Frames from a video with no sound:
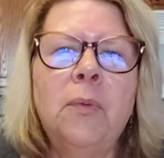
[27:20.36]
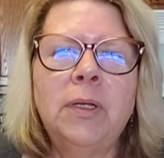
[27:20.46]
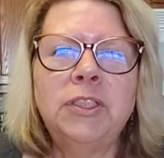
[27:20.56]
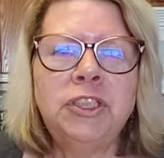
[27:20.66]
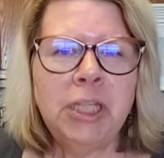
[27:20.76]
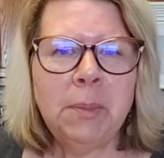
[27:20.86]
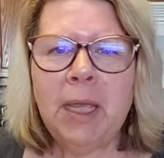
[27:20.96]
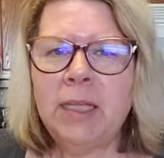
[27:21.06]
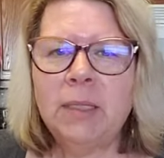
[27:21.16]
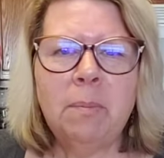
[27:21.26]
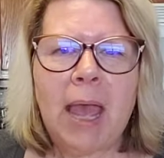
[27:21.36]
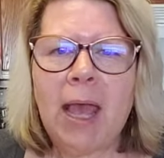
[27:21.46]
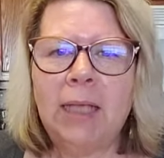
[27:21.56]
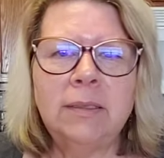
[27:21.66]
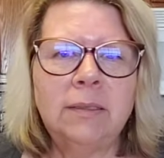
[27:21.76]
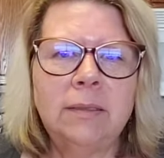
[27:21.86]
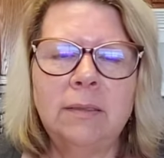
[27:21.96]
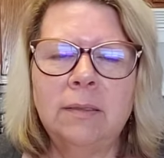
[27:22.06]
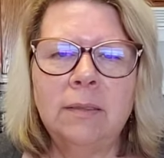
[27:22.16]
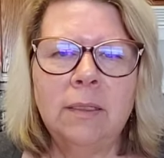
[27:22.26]
sheephead bass,
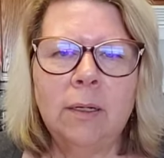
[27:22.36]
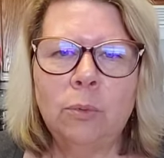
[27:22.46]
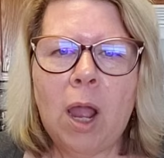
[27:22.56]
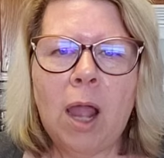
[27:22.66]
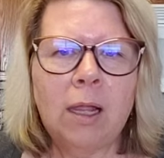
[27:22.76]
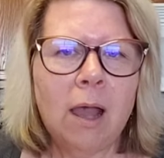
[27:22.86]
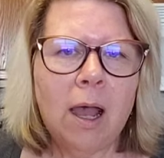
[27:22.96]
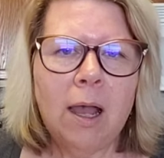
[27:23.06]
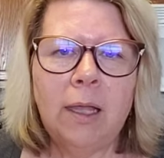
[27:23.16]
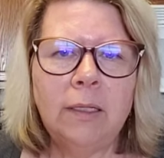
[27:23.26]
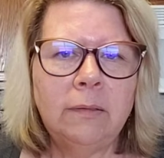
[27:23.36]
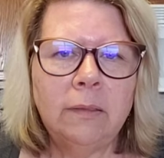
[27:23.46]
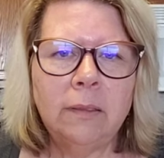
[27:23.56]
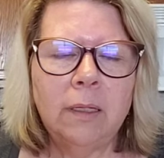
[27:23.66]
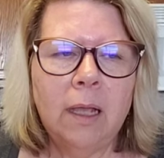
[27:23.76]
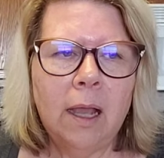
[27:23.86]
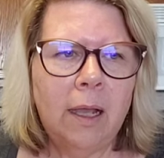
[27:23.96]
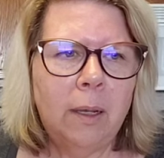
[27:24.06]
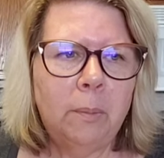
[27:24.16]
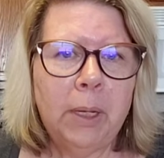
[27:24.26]
rock cod,
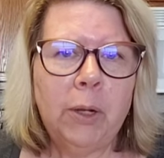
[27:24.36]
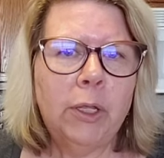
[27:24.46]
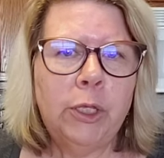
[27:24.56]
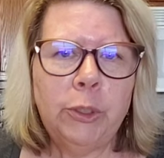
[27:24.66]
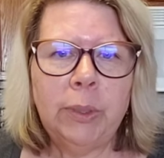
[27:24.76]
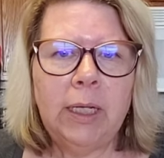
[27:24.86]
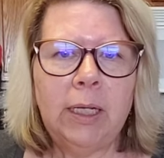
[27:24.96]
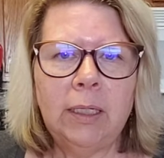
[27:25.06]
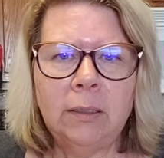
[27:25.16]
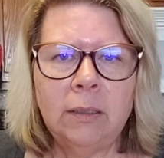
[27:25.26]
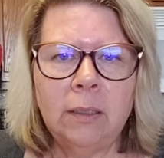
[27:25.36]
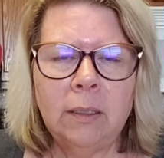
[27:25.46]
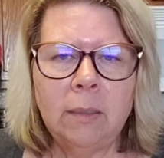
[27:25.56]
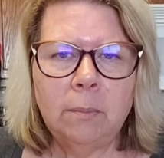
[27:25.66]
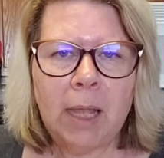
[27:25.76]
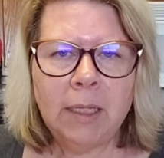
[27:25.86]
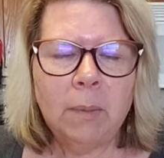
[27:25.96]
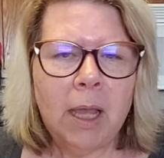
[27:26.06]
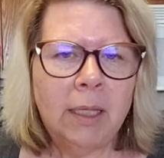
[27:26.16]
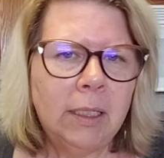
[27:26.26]
barracuda,
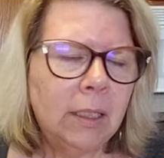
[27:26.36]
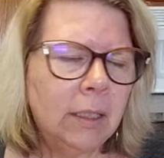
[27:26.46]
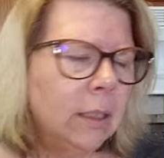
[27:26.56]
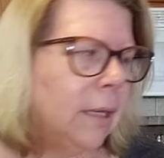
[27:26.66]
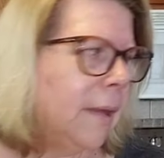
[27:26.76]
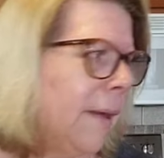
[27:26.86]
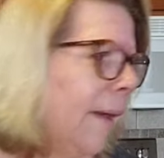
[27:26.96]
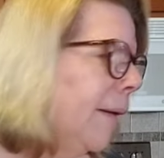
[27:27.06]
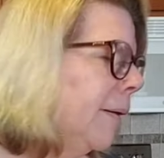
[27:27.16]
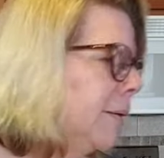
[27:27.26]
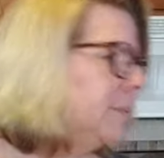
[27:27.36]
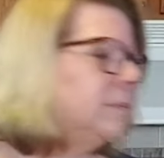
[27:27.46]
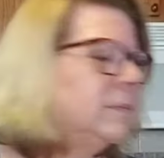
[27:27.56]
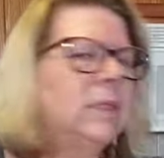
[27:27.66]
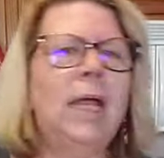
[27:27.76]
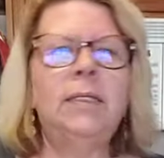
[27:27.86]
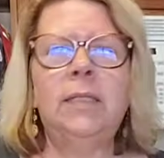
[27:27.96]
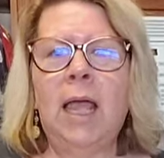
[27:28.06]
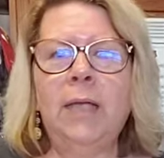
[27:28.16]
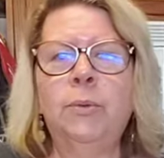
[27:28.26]
mahi-mahi.
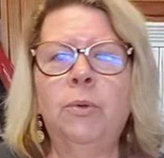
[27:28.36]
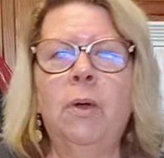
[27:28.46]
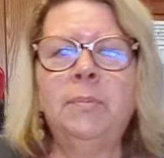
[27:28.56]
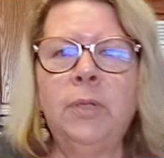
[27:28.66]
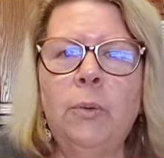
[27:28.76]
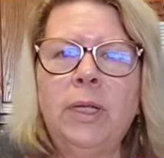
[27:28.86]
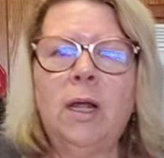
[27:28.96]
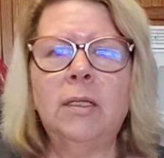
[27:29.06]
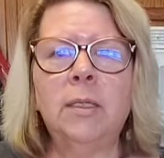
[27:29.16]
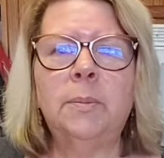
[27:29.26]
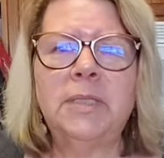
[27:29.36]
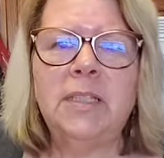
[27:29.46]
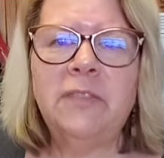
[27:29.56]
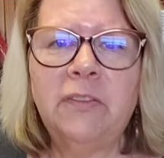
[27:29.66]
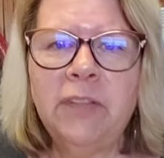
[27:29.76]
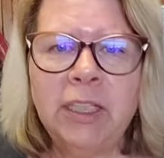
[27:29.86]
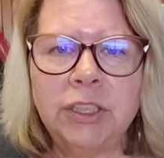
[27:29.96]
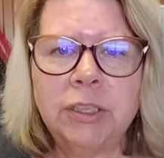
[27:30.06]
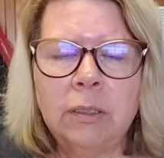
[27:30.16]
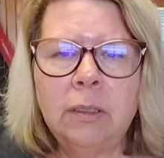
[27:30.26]
I grew up knowing all of the Pacific
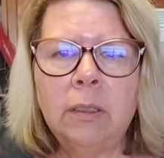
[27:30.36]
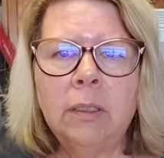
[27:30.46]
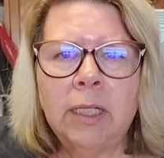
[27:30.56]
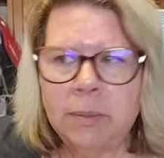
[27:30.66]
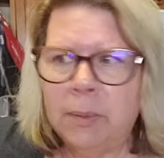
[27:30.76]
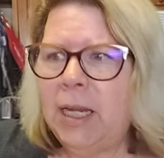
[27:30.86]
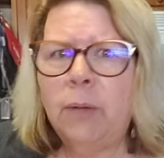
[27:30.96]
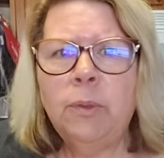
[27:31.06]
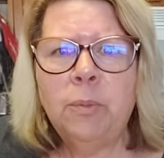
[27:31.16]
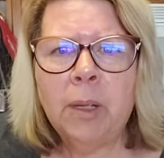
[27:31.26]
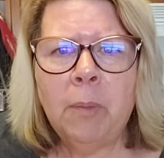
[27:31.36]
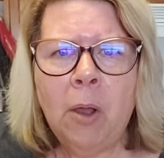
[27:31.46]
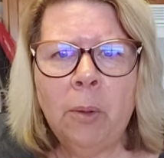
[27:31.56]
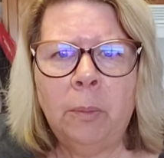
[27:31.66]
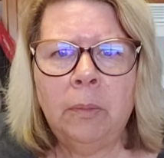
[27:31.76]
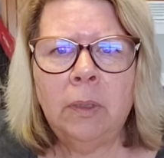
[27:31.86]
fish because my dad would bring them home.